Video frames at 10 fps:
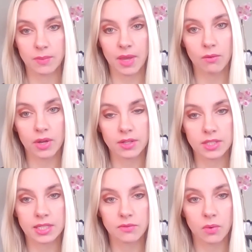pay
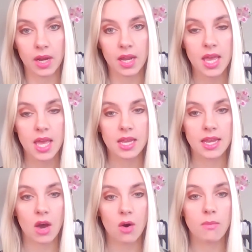royalties for.
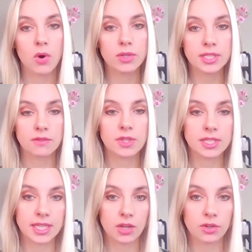Now, most of the
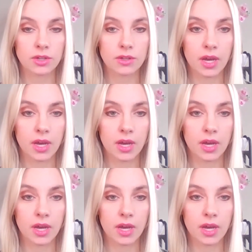standard